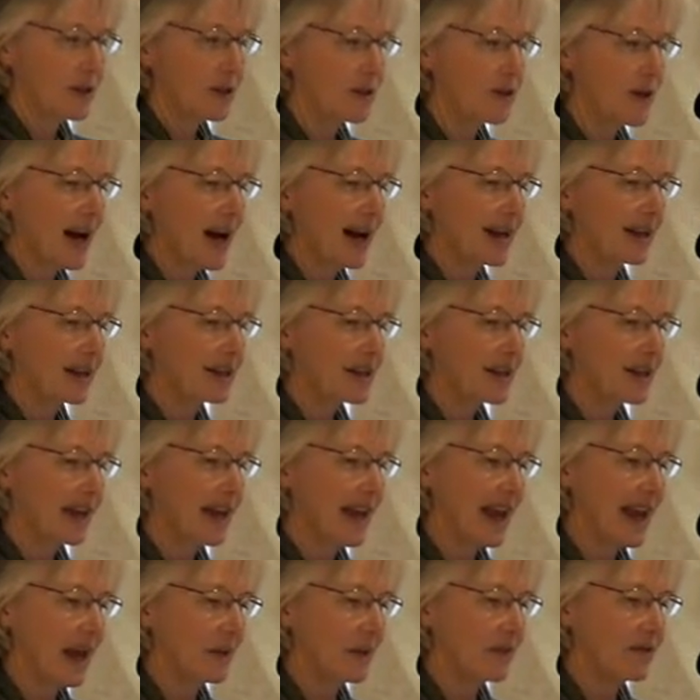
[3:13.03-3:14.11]
trying to
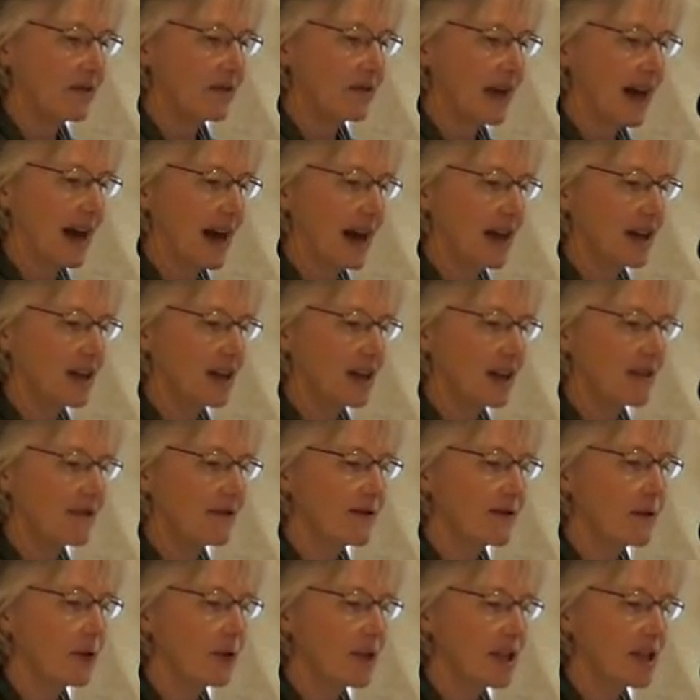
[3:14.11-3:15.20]
camouflage
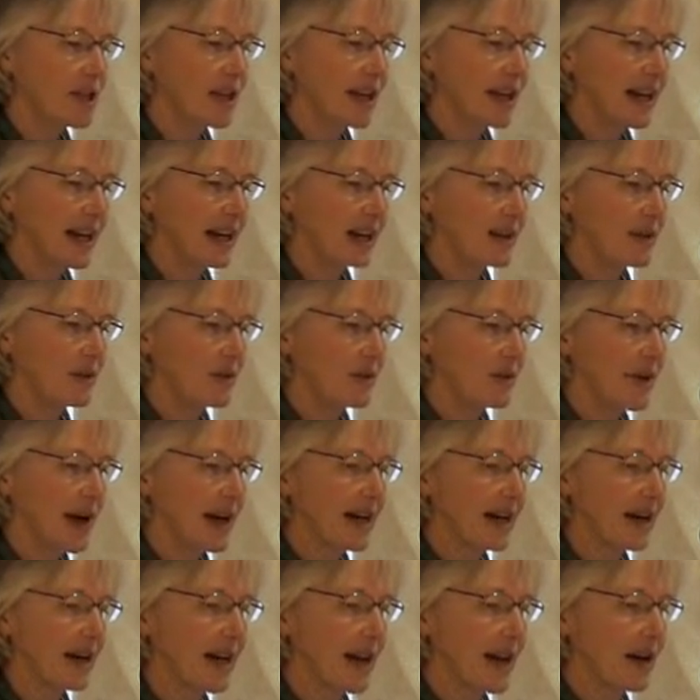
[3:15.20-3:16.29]
unfortunate
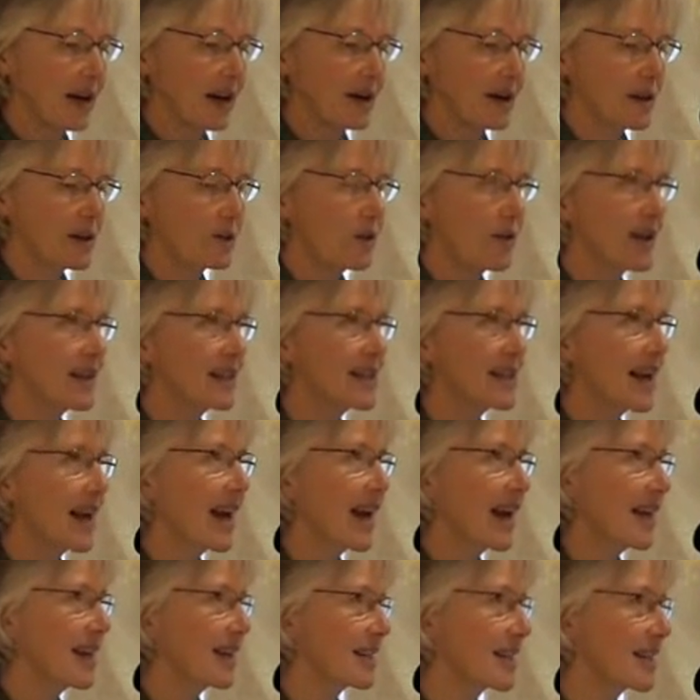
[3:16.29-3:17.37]
threading errors with
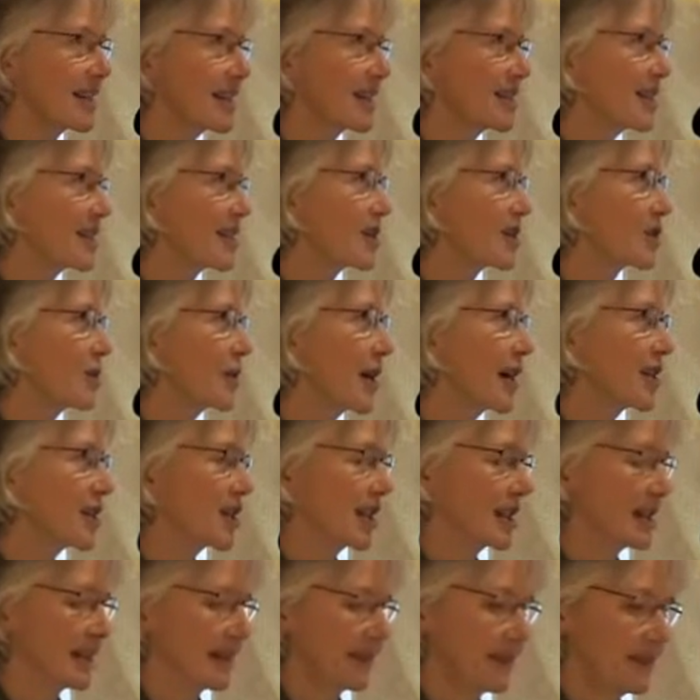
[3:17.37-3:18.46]
taste and
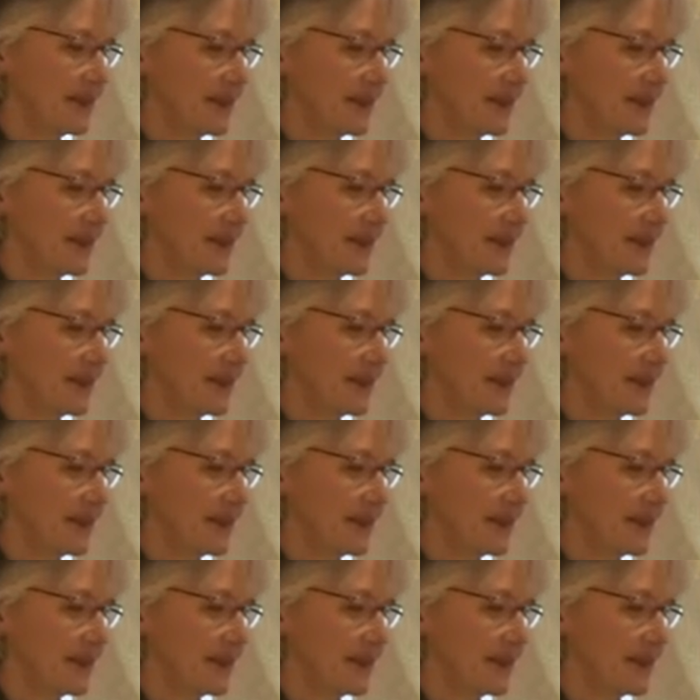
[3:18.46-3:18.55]
discretion.